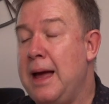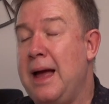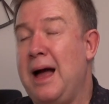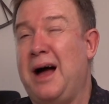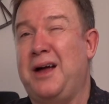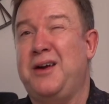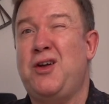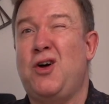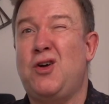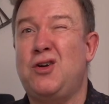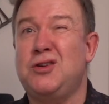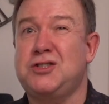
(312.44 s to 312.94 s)

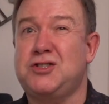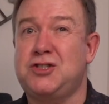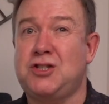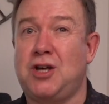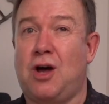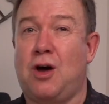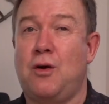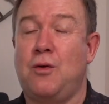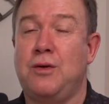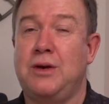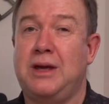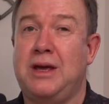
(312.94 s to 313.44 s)
And
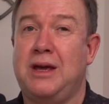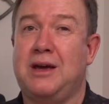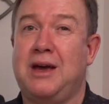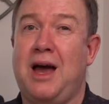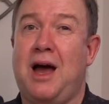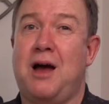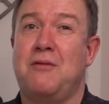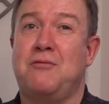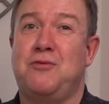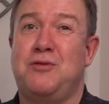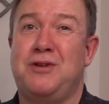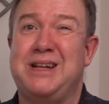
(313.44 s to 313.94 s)
also, you
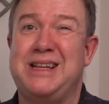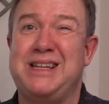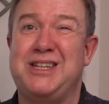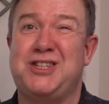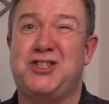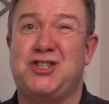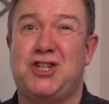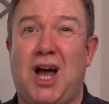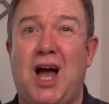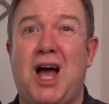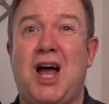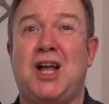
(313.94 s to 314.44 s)
can't really
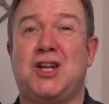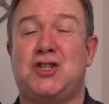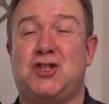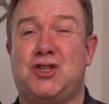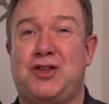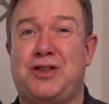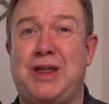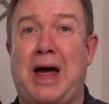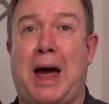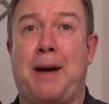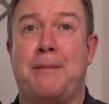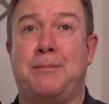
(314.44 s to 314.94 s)

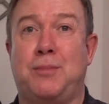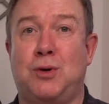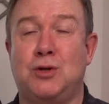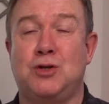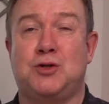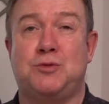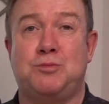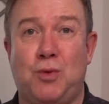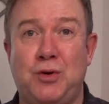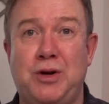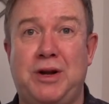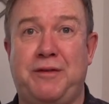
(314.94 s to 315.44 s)
charge that
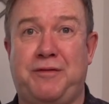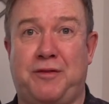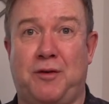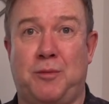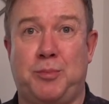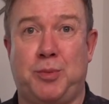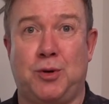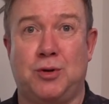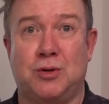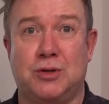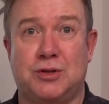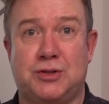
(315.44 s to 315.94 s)
much money for
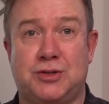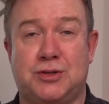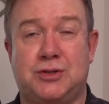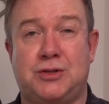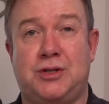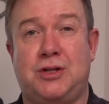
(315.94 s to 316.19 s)
books.